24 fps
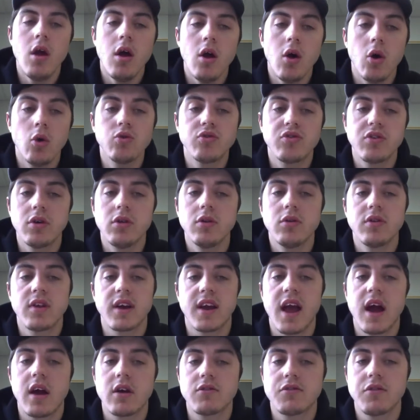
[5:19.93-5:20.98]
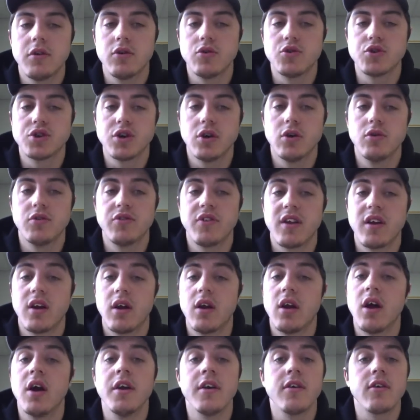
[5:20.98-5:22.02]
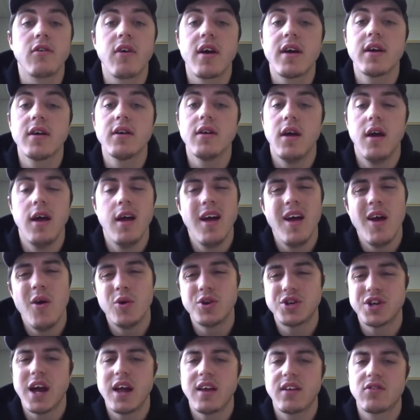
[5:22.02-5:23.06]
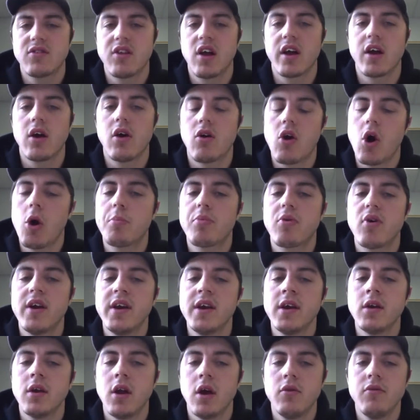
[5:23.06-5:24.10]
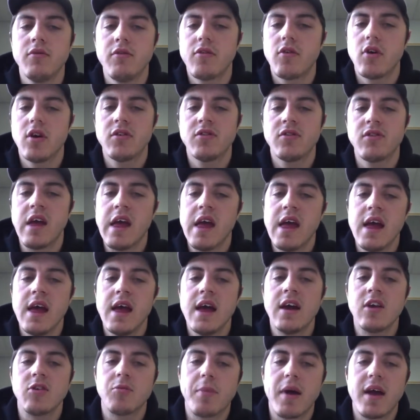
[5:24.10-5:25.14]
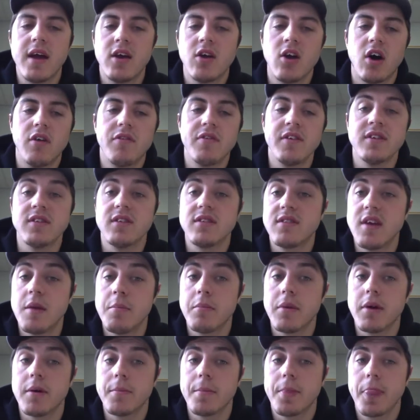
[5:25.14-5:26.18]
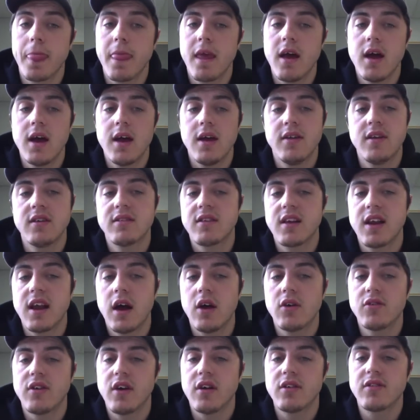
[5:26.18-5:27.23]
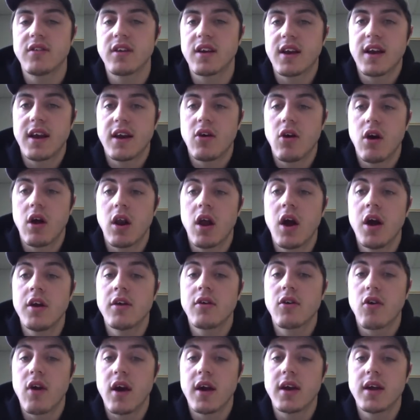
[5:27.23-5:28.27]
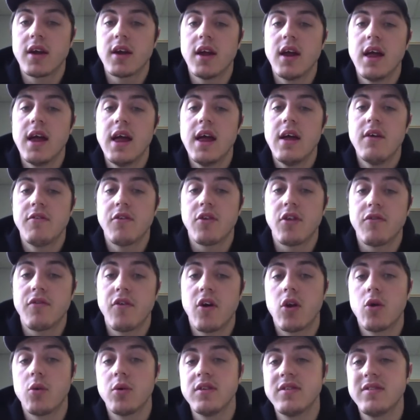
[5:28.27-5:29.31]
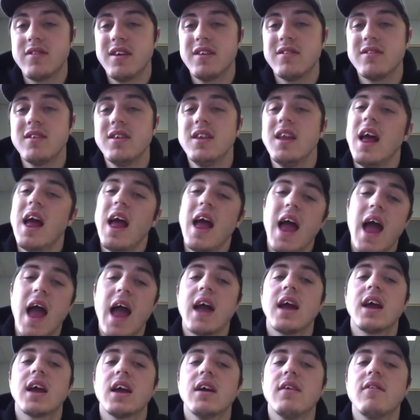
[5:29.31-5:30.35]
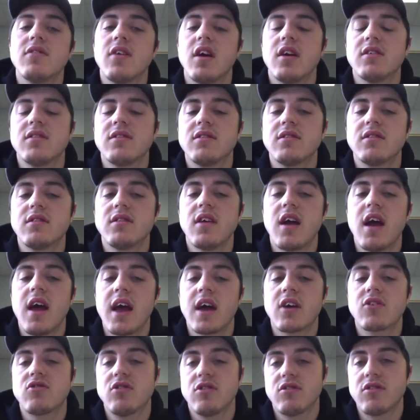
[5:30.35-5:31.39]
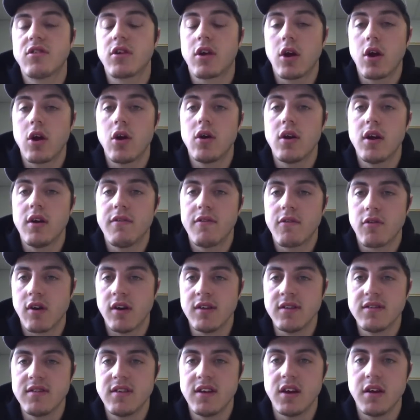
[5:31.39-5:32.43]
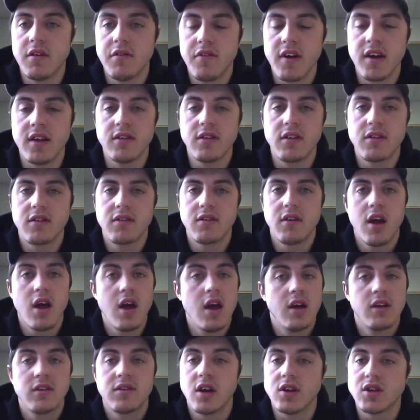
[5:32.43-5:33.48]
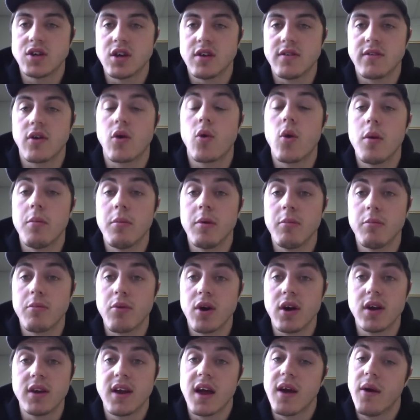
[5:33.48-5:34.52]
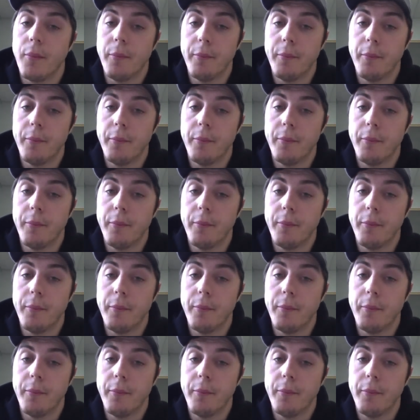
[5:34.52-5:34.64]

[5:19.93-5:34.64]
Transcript: Also, the cash flow shows that our line of credit, which acts like our operating loan for us, is paid off in December. This allows us to clear our line of credit for the following season and gives us extra security for unseen events, such as equipment breakdown.